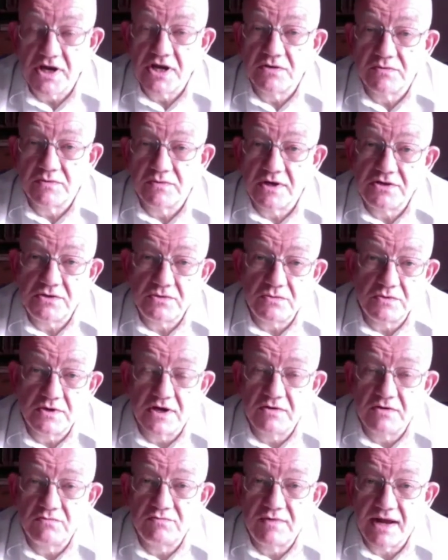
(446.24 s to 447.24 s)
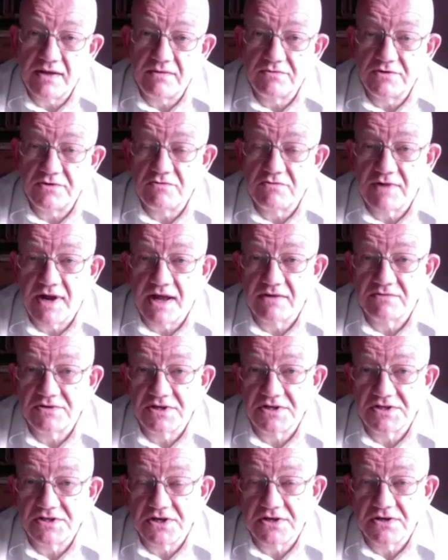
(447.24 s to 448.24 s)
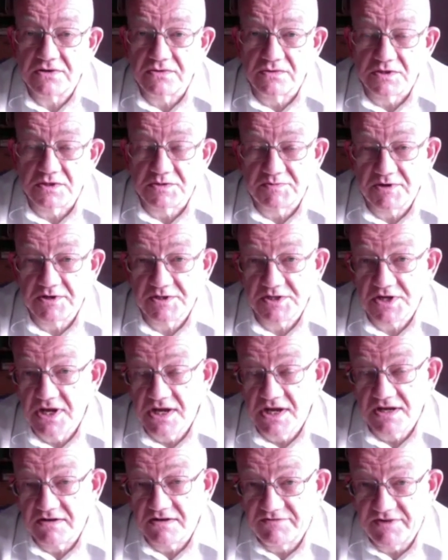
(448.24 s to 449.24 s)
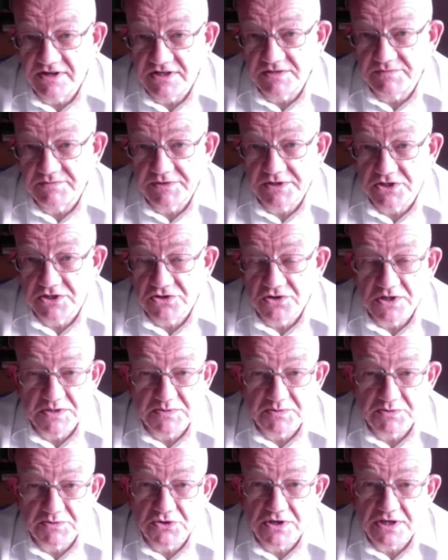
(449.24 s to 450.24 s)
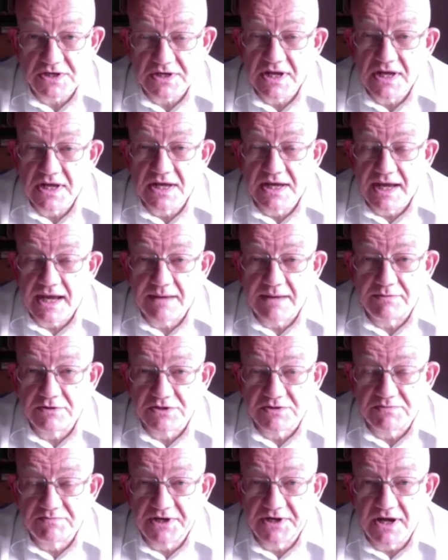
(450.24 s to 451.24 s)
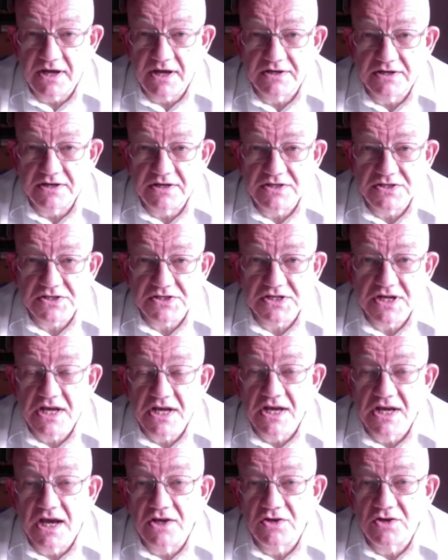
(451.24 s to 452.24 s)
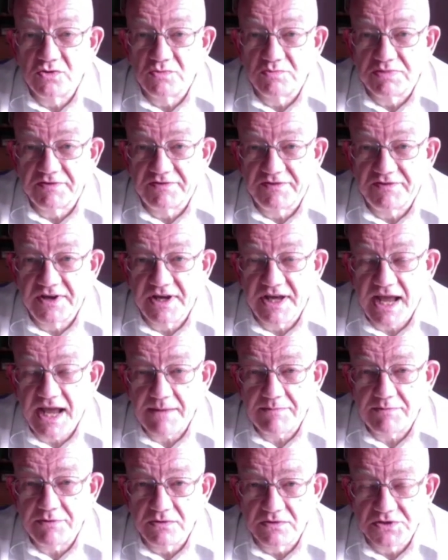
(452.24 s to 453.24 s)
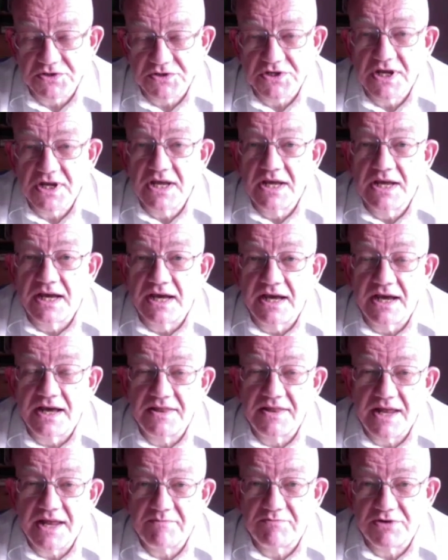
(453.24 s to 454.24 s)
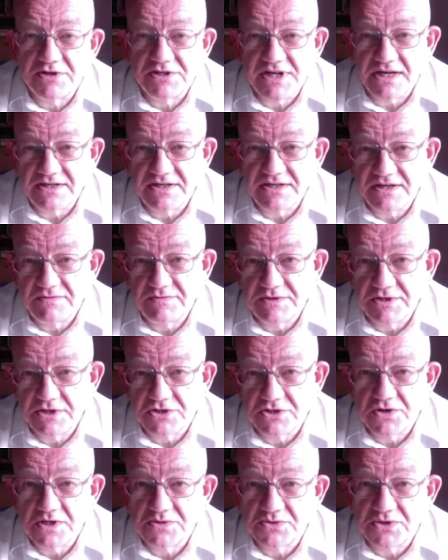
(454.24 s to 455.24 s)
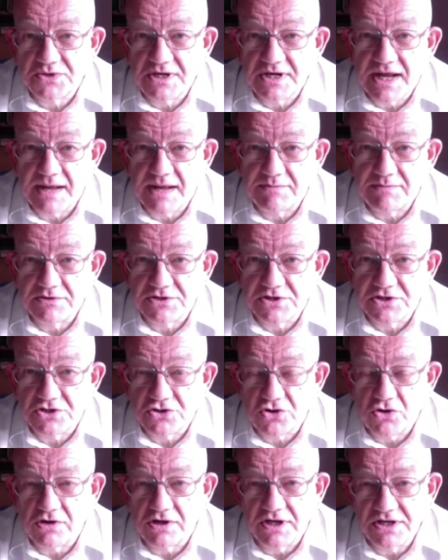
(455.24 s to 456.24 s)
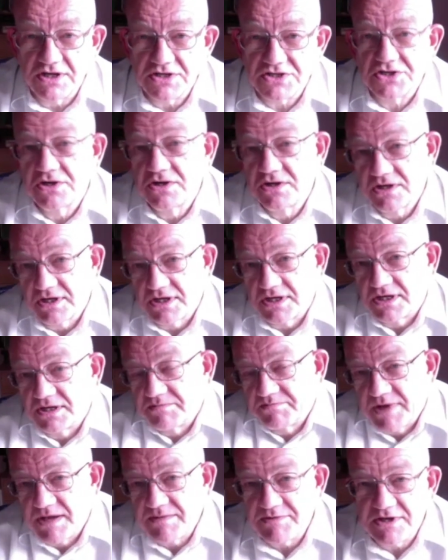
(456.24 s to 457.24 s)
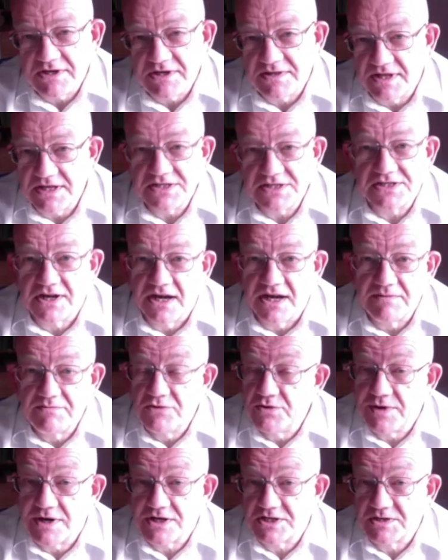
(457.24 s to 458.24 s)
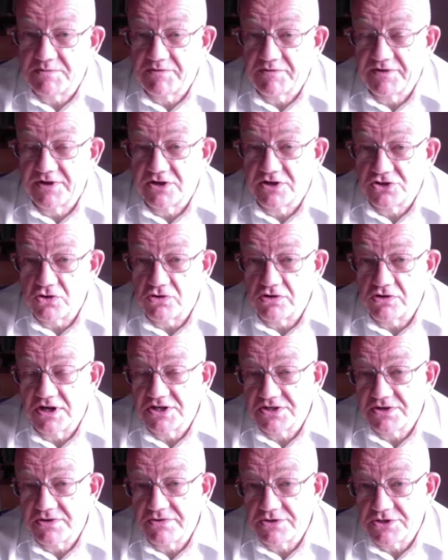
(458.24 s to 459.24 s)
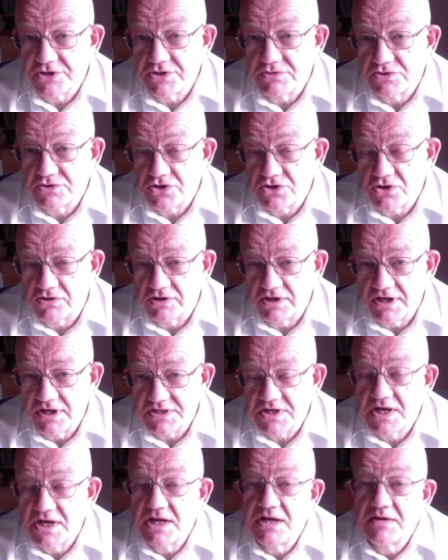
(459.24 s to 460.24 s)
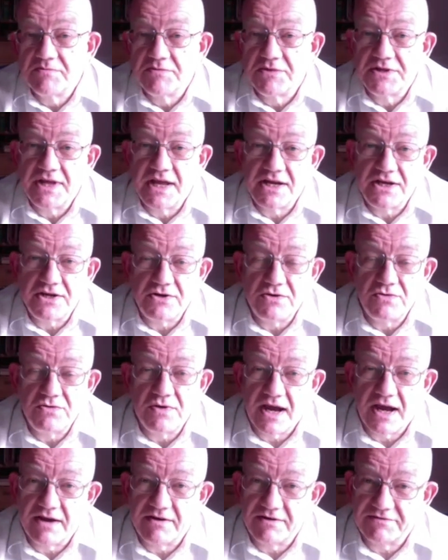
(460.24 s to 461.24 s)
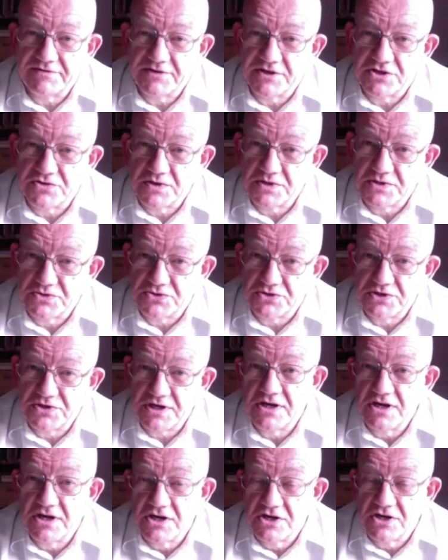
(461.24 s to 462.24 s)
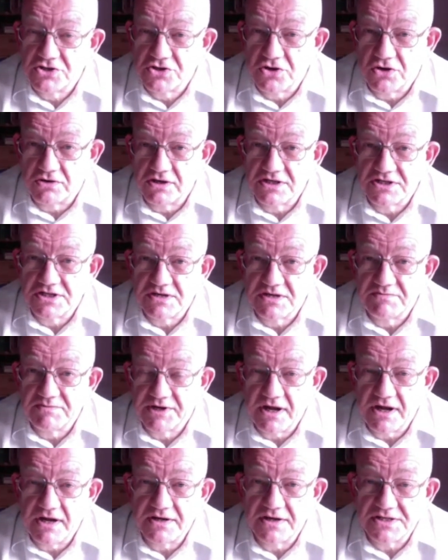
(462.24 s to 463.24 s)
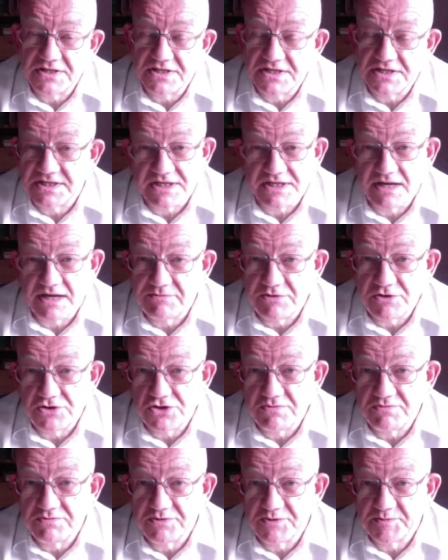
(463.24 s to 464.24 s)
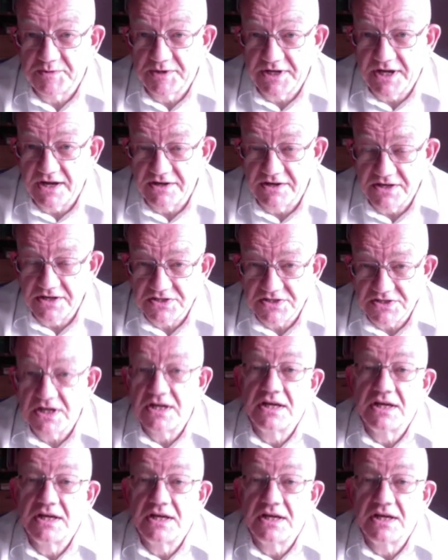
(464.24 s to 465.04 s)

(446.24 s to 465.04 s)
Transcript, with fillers: where you go round and round in circles because confronted with a choice between apples and bananas, uh, you'll prefer apples. Uh, then presented with the choice between apples and chocolate, uh, maybe this time you actually prefer chocolate, so you choose chocolate, but then you have the choice between chocolate and bananas, and this time you choose bananas,